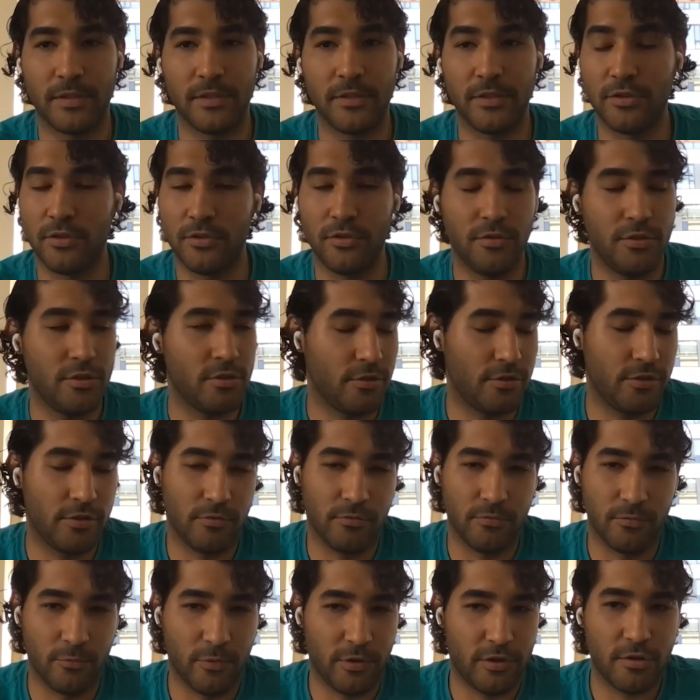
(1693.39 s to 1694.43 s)
You, you know,
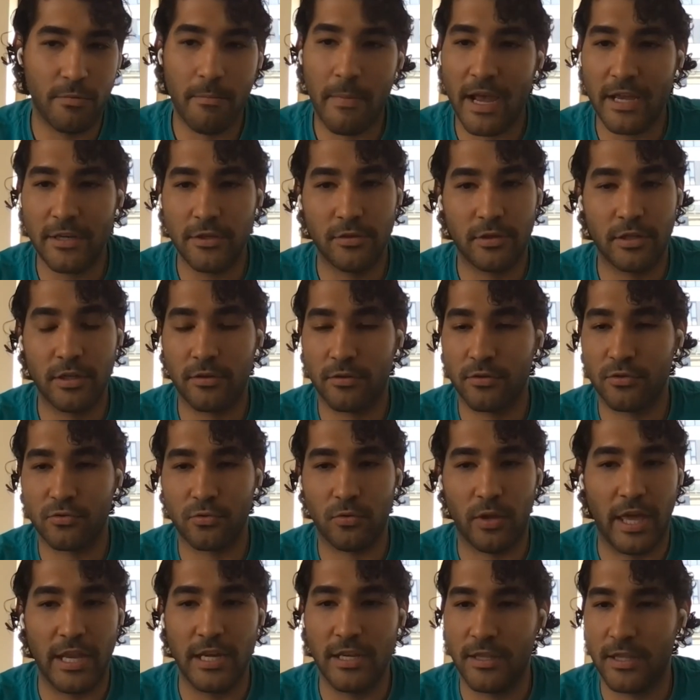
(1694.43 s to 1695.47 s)
you, with your mind, you can
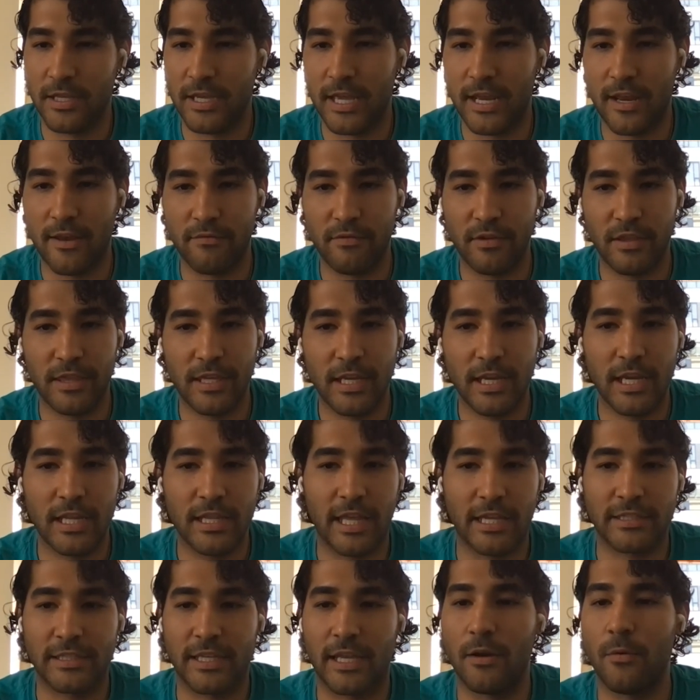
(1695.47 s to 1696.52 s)
control anything and everything,
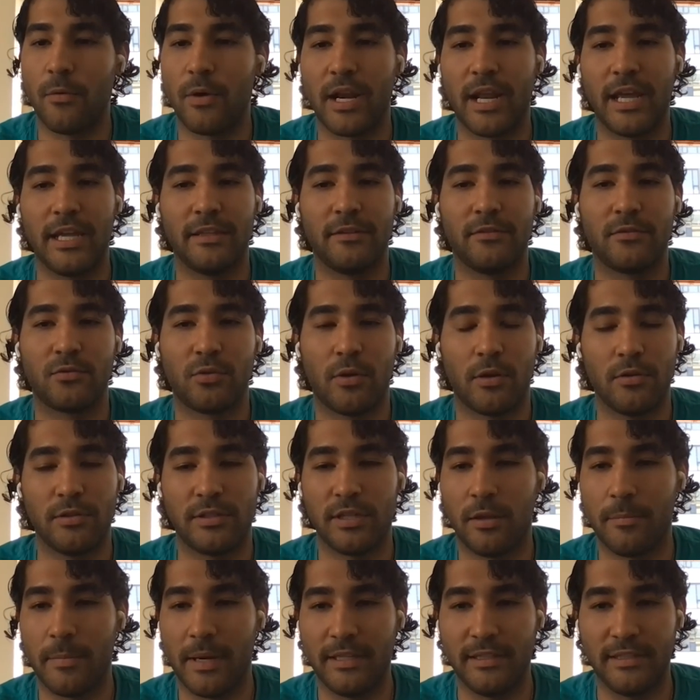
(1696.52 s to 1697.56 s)
and that's kind of what I try to
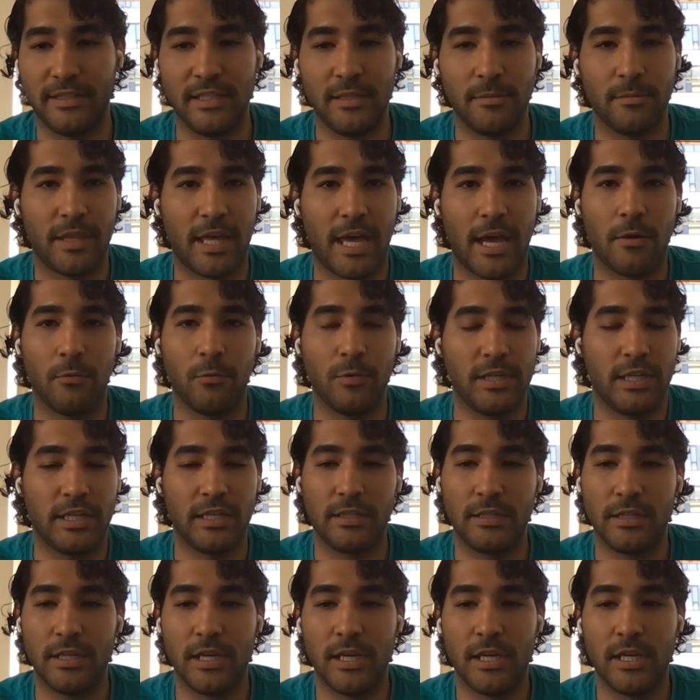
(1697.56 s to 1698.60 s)
tell my team that we
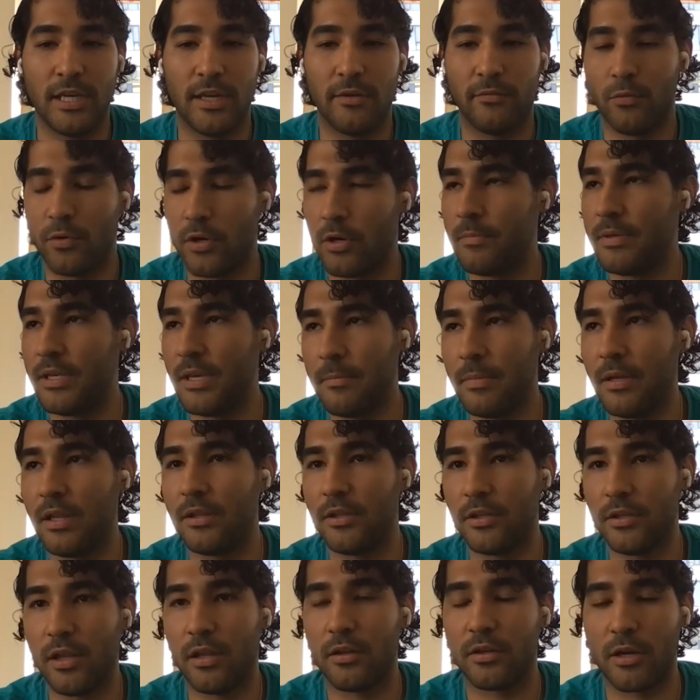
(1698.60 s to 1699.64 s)
can. If we want to be a
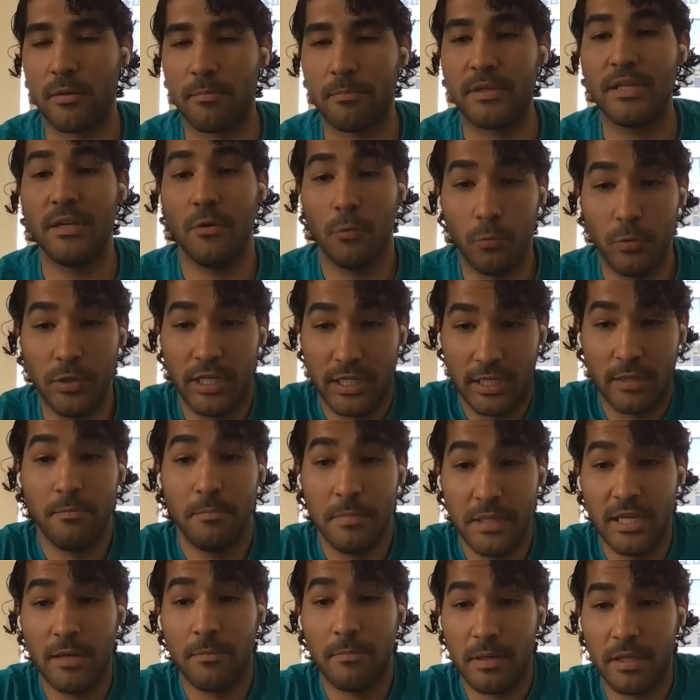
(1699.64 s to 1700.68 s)
billion dollar company, we
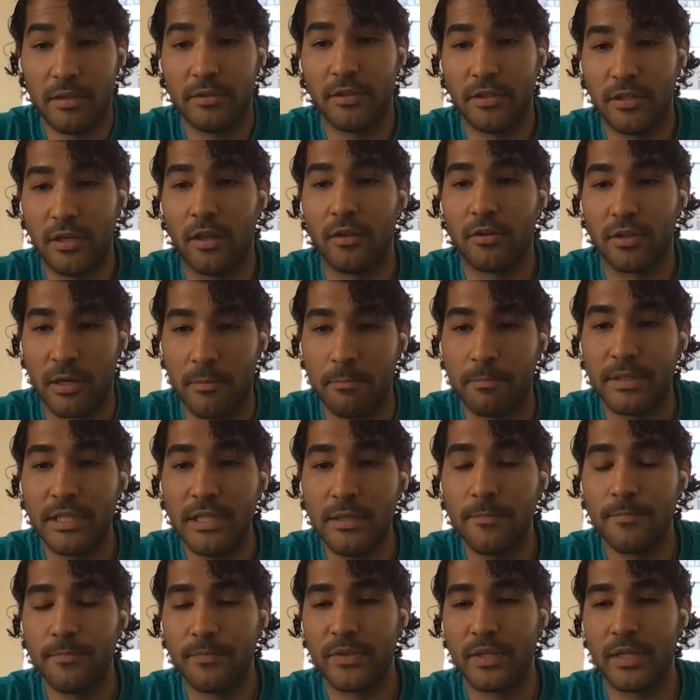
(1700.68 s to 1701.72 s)
can be a billion dollar
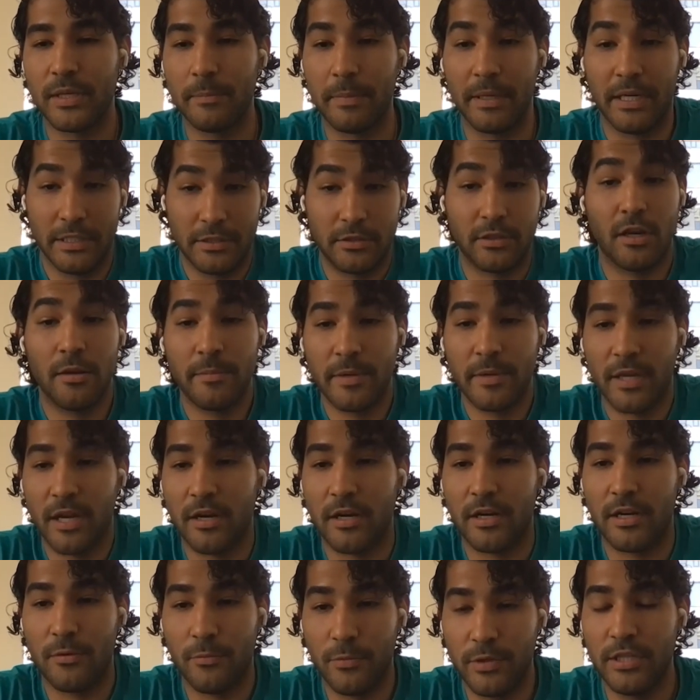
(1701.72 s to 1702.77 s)
company but it's going to be
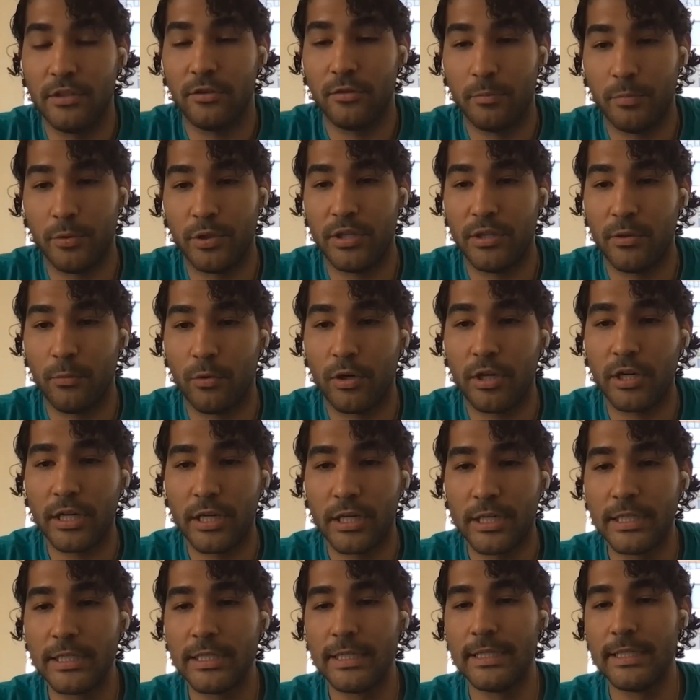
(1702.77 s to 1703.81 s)
hard, and we need to put in the
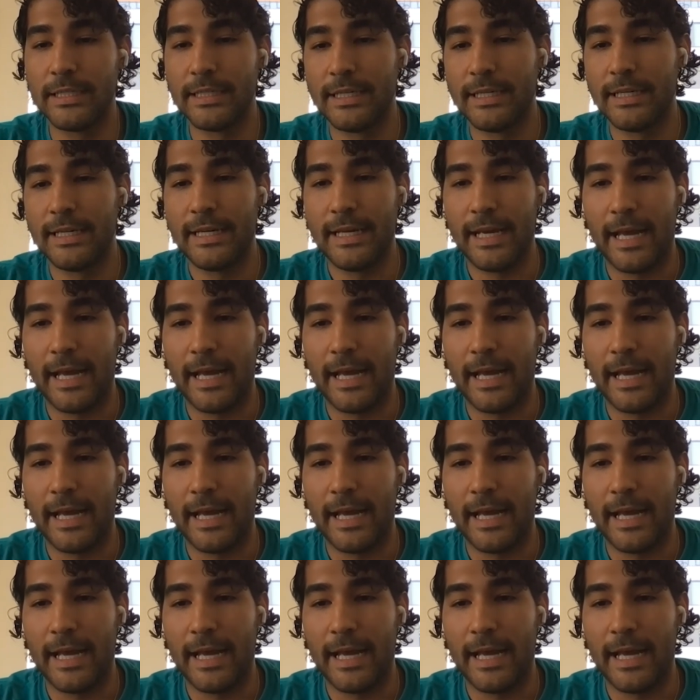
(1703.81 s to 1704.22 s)
work. Huh.